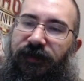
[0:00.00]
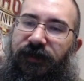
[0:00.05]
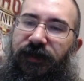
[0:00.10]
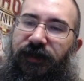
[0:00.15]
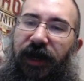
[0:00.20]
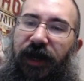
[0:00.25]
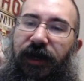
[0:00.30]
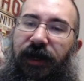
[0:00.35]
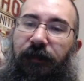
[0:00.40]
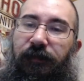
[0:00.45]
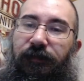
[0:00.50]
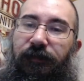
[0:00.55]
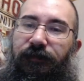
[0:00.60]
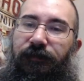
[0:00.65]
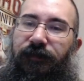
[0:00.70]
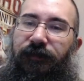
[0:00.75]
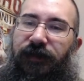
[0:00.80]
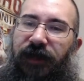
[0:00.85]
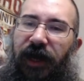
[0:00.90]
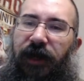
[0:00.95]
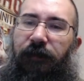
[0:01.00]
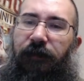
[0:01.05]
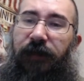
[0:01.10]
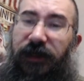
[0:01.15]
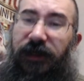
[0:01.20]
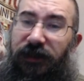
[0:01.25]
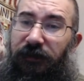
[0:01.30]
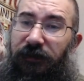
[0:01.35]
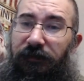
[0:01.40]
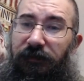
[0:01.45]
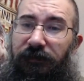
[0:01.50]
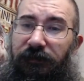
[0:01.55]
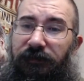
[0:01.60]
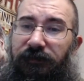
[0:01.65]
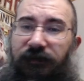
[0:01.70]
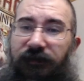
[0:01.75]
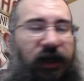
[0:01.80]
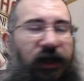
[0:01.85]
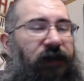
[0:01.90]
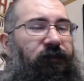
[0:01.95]
dynam- dynamism.
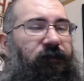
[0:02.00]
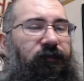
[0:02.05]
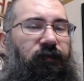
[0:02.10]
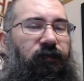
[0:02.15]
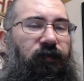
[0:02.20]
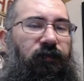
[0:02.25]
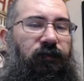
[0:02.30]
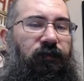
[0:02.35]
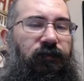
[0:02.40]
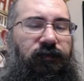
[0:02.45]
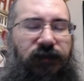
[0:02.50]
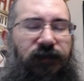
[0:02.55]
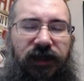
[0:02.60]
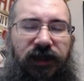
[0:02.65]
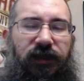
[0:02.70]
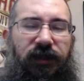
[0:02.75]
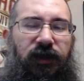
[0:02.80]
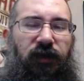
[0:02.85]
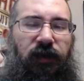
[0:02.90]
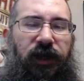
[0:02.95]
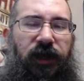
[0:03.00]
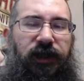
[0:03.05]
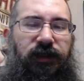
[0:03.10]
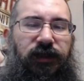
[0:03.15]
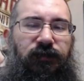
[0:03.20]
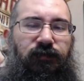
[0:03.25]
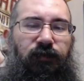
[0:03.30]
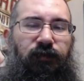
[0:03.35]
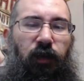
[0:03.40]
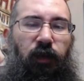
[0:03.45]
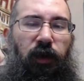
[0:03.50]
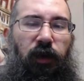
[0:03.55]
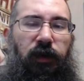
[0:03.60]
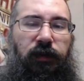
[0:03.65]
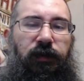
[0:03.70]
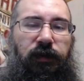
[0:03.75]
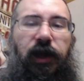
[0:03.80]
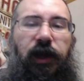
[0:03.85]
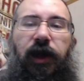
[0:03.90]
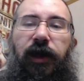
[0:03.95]
Is that the correct
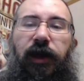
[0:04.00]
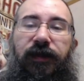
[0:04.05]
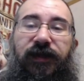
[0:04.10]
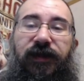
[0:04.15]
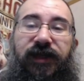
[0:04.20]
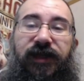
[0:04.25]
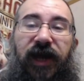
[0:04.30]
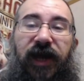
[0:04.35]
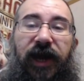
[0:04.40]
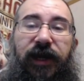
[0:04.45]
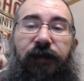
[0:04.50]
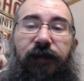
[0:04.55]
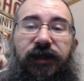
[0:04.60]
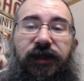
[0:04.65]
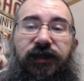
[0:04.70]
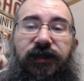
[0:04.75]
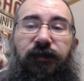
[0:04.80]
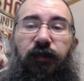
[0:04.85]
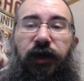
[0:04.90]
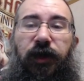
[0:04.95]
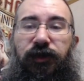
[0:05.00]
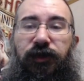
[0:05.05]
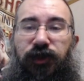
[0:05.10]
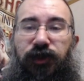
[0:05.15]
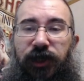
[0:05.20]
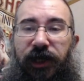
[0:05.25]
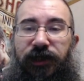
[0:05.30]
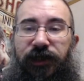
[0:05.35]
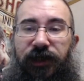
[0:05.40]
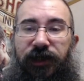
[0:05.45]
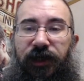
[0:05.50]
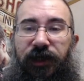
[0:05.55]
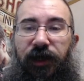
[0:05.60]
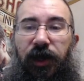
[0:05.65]
word? The dynamism we are chasing.